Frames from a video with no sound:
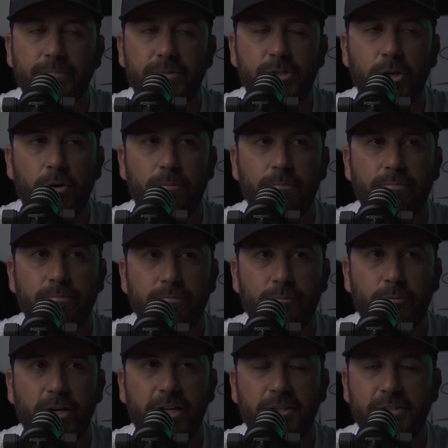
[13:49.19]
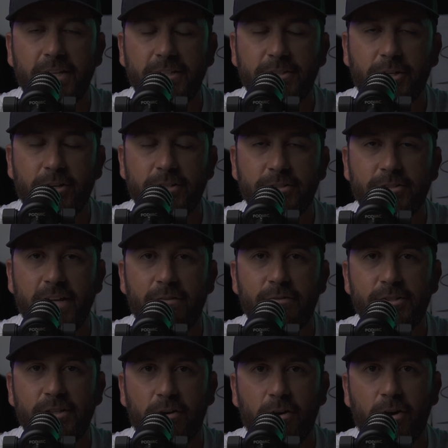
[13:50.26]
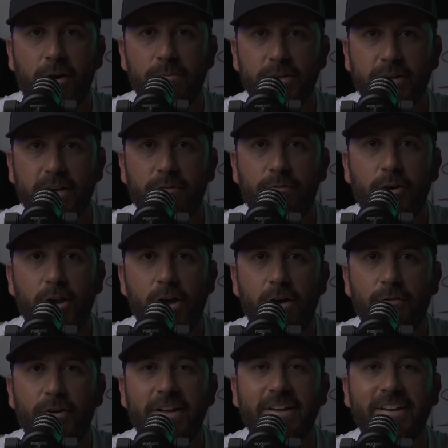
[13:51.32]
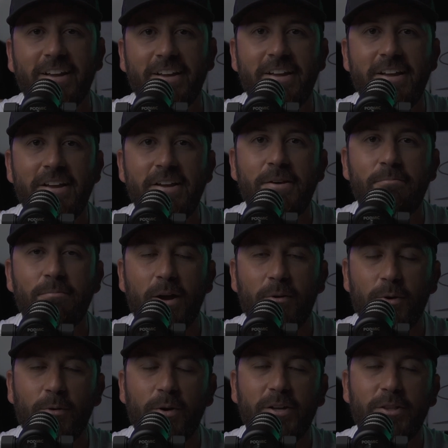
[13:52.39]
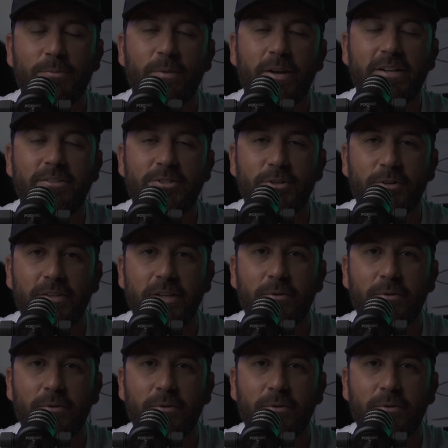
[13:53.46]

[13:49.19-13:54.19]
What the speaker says: So we had to take turns, because obviously our arms are going to fall off, but we wanted to make sure they